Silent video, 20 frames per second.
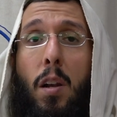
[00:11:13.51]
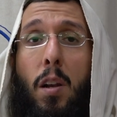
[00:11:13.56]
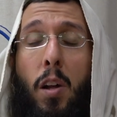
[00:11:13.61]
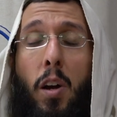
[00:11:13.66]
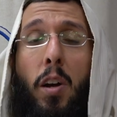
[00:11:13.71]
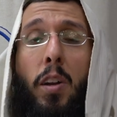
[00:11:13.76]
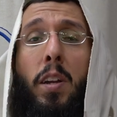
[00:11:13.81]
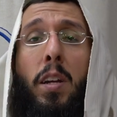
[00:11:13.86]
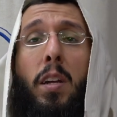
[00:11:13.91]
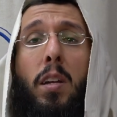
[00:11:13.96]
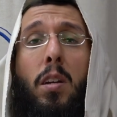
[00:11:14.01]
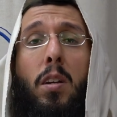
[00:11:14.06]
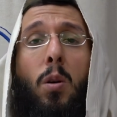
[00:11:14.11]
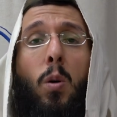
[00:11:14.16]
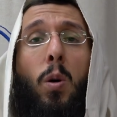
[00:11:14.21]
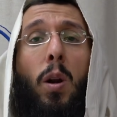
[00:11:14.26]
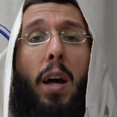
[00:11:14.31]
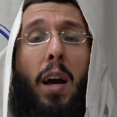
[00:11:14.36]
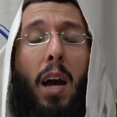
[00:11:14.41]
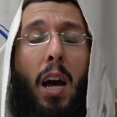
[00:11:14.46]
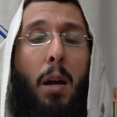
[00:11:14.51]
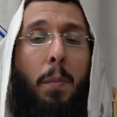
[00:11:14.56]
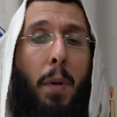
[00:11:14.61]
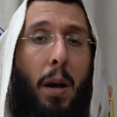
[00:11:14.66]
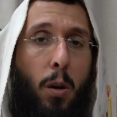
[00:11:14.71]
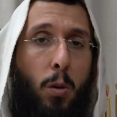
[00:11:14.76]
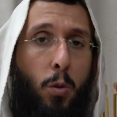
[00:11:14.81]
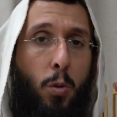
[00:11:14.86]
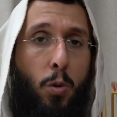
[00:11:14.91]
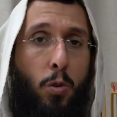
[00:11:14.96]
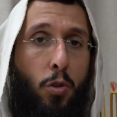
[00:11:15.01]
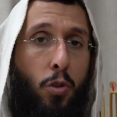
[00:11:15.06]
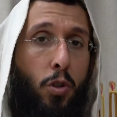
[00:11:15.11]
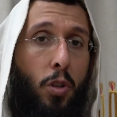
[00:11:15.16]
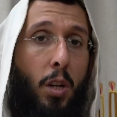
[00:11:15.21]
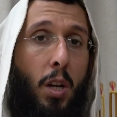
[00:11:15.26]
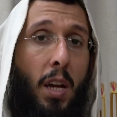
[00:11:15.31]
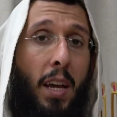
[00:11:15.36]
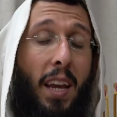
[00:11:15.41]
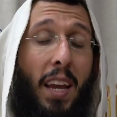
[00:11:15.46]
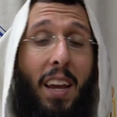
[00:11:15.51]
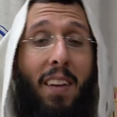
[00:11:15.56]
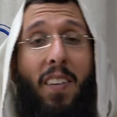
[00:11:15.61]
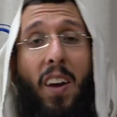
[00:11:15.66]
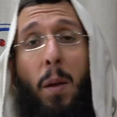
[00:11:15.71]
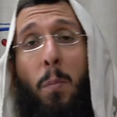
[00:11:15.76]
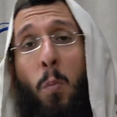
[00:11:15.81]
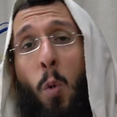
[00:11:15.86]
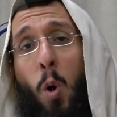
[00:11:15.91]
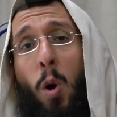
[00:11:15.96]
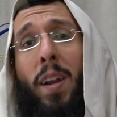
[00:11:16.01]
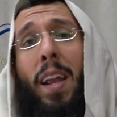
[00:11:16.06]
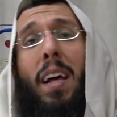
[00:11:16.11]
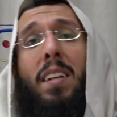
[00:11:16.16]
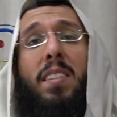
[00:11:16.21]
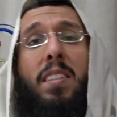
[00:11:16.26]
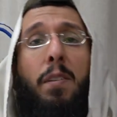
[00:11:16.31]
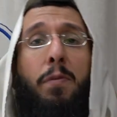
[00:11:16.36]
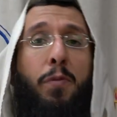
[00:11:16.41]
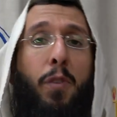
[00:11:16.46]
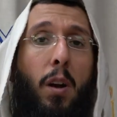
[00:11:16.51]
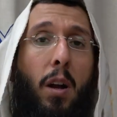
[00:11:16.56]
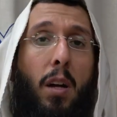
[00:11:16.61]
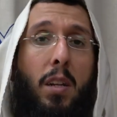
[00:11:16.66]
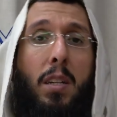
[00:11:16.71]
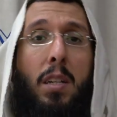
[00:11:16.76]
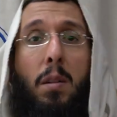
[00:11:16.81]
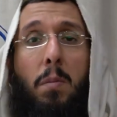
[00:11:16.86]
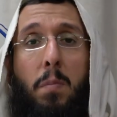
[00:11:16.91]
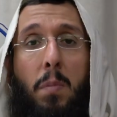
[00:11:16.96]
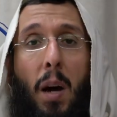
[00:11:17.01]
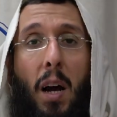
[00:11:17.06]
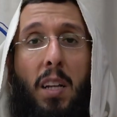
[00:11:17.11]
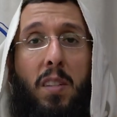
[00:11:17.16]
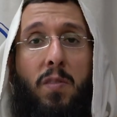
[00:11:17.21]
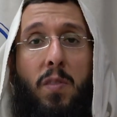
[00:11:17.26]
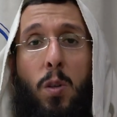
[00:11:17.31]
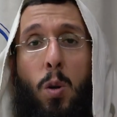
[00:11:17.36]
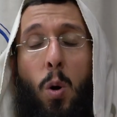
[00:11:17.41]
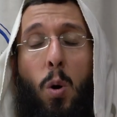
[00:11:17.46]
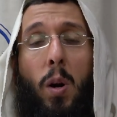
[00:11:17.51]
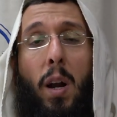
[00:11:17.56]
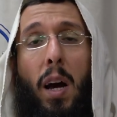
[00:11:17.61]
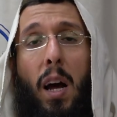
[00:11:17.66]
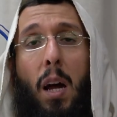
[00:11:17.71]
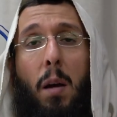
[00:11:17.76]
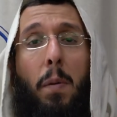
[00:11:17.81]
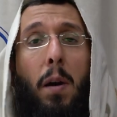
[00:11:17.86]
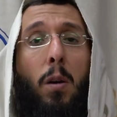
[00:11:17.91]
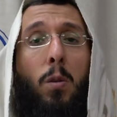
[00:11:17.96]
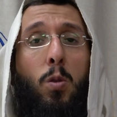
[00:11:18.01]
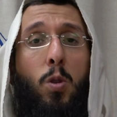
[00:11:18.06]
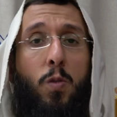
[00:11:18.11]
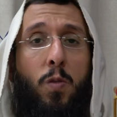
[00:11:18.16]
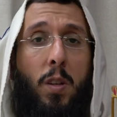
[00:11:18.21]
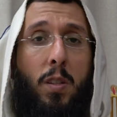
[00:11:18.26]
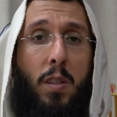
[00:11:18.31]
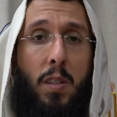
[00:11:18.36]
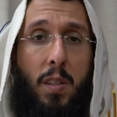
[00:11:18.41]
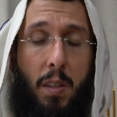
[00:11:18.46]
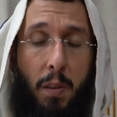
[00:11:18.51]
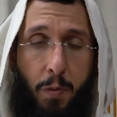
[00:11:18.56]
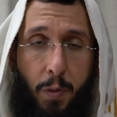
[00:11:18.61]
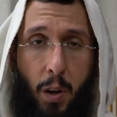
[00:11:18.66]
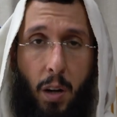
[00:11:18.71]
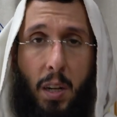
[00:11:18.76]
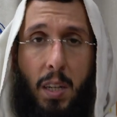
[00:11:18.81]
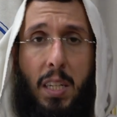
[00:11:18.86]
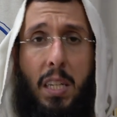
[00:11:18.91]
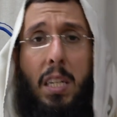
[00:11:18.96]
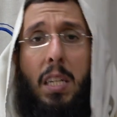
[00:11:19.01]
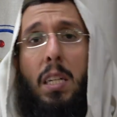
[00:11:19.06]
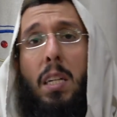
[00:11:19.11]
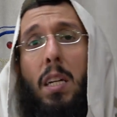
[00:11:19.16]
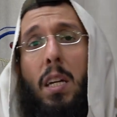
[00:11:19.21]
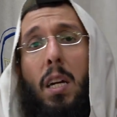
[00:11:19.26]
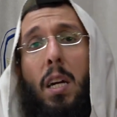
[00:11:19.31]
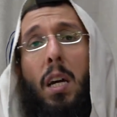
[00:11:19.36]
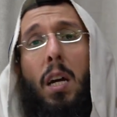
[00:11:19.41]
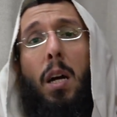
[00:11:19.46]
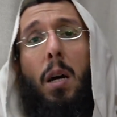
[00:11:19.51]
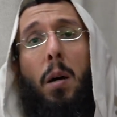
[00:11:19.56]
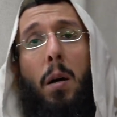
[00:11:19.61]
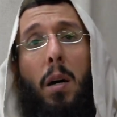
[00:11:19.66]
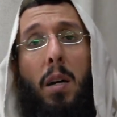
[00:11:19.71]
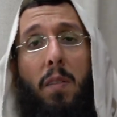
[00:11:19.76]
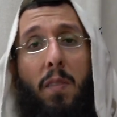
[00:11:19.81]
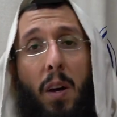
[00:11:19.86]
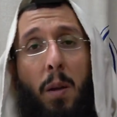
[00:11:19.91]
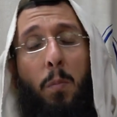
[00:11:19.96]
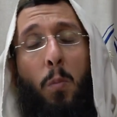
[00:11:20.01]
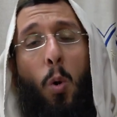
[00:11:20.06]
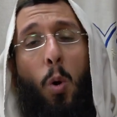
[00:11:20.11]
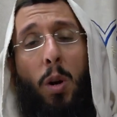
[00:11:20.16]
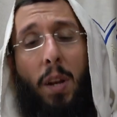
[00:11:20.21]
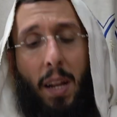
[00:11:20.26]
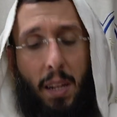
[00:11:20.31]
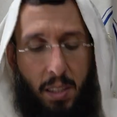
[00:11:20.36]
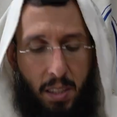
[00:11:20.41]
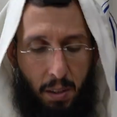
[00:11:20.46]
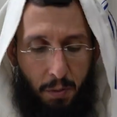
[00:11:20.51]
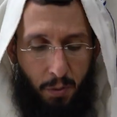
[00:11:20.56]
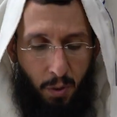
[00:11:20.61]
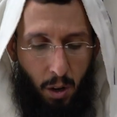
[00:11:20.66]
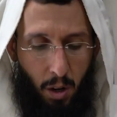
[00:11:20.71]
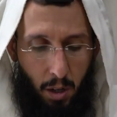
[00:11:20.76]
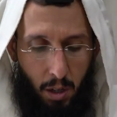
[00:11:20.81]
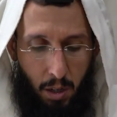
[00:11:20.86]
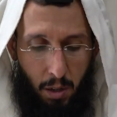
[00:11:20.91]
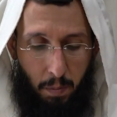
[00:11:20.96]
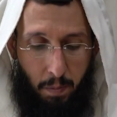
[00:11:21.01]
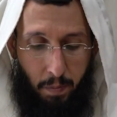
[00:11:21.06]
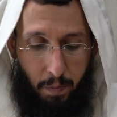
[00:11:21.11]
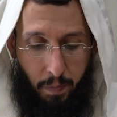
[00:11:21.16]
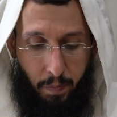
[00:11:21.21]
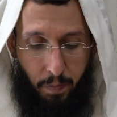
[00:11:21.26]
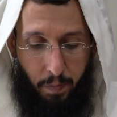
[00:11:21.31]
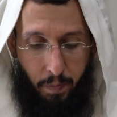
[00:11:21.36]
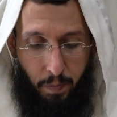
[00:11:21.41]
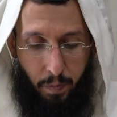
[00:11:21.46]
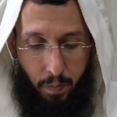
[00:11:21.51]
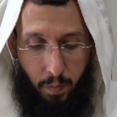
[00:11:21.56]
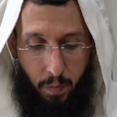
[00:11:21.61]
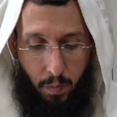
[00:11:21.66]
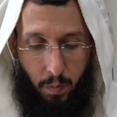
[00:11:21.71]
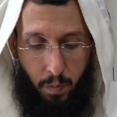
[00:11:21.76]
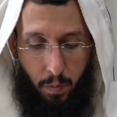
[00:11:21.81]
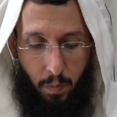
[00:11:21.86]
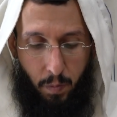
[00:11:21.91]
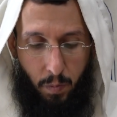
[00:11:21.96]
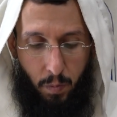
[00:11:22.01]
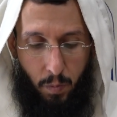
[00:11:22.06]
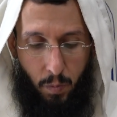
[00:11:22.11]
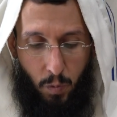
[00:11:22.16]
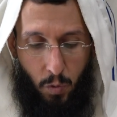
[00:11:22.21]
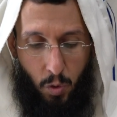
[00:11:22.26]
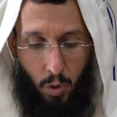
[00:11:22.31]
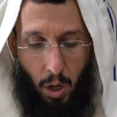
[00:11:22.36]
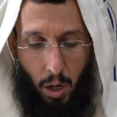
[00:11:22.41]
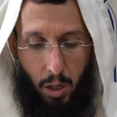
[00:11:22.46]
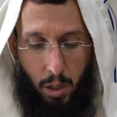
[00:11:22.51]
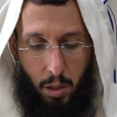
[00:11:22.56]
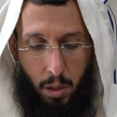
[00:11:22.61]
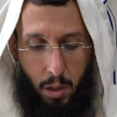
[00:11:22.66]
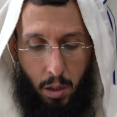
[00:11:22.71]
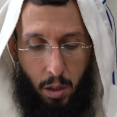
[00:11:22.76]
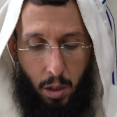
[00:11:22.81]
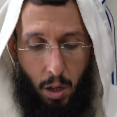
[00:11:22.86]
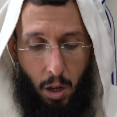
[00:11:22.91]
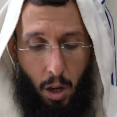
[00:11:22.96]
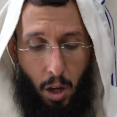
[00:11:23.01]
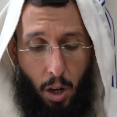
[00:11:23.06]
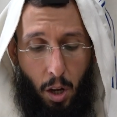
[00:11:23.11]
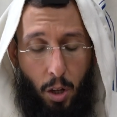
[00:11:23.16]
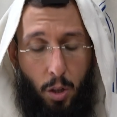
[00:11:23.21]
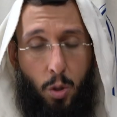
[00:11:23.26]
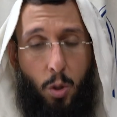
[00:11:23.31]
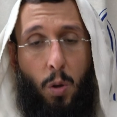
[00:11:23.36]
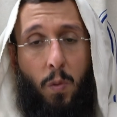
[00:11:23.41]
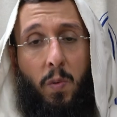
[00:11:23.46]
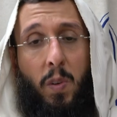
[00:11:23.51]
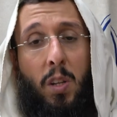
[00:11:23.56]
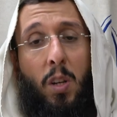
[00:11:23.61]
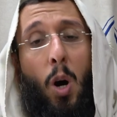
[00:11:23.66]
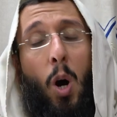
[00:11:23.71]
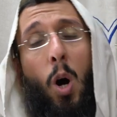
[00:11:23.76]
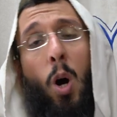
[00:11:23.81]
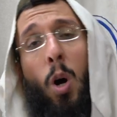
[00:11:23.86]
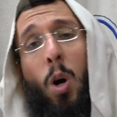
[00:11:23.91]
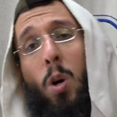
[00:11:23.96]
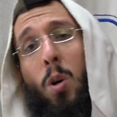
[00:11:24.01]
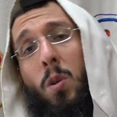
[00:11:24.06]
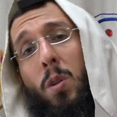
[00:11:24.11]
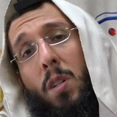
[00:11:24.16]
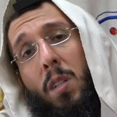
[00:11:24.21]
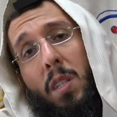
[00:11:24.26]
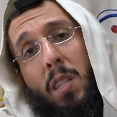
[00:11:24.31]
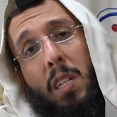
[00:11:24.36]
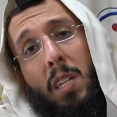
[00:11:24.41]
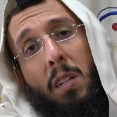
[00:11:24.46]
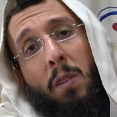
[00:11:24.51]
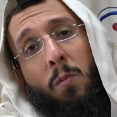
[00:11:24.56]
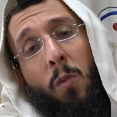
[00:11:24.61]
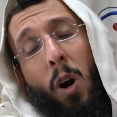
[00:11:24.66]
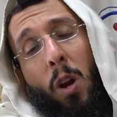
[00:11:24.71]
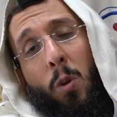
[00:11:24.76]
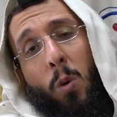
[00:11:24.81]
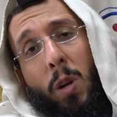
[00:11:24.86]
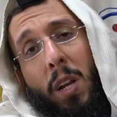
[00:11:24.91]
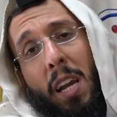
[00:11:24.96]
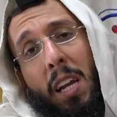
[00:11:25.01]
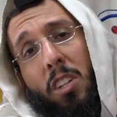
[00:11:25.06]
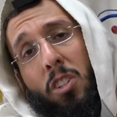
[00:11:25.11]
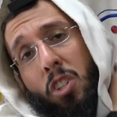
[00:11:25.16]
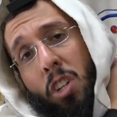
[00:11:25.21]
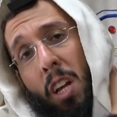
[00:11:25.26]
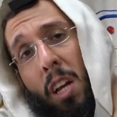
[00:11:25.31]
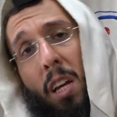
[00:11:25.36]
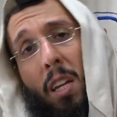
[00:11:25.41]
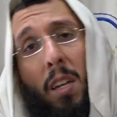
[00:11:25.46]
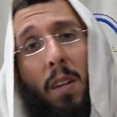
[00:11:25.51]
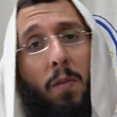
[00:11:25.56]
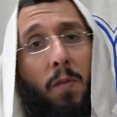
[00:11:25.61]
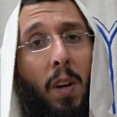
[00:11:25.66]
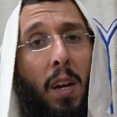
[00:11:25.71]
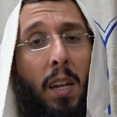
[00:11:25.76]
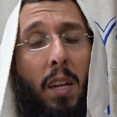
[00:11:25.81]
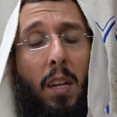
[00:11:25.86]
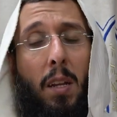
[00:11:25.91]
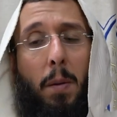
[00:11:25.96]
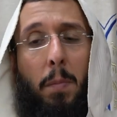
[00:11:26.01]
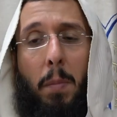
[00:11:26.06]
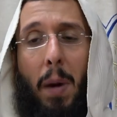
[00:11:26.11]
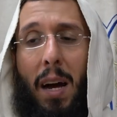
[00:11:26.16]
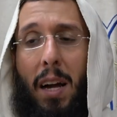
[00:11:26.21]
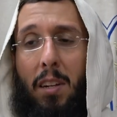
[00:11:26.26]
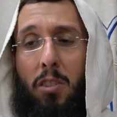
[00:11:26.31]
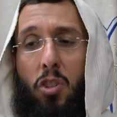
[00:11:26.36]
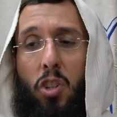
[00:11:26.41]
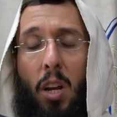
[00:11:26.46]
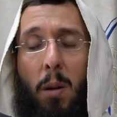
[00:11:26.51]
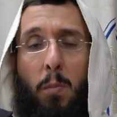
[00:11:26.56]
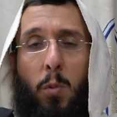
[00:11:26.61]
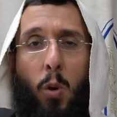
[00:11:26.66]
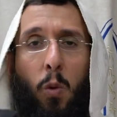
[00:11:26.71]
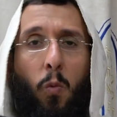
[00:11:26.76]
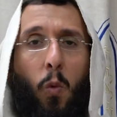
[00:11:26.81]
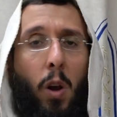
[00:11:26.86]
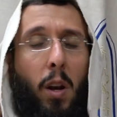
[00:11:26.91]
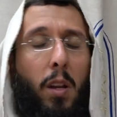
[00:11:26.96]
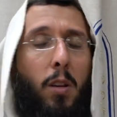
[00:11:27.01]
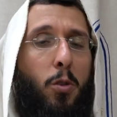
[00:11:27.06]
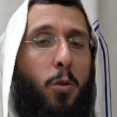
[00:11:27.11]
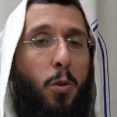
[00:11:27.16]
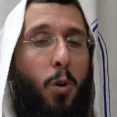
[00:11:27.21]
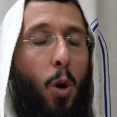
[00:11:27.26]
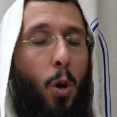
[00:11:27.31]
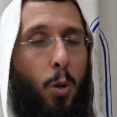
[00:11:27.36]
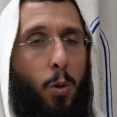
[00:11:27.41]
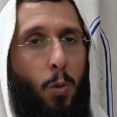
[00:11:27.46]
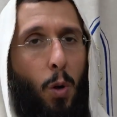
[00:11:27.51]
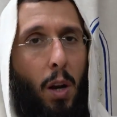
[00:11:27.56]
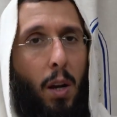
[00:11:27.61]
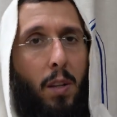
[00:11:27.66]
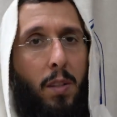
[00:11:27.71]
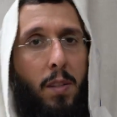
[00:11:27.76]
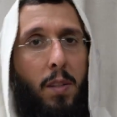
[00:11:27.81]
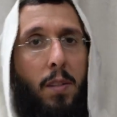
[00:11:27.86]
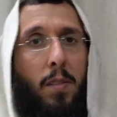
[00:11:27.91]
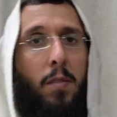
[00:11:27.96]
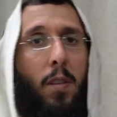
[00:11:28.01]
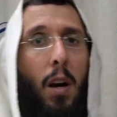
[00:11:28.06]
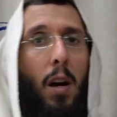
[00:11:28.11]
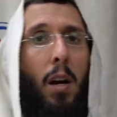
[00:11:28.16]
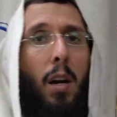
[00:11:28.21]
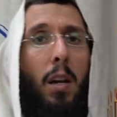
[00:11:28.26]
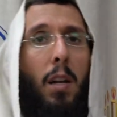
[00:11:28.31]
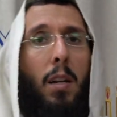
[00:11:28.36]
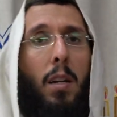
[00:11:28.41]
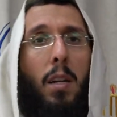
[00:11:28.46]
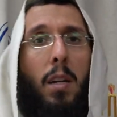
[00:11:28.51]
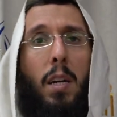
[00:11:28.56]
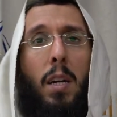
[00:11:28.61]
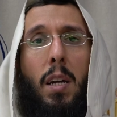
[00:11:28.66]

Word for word: learning Orachaim HaKadosh. Even more than Sephardim. As we know, Orachaim HaKadosh was a Sephardi, even more than Sephardim. Right? So we know in one occasion when Baal Shem Tov wanted to go to Eretz Israel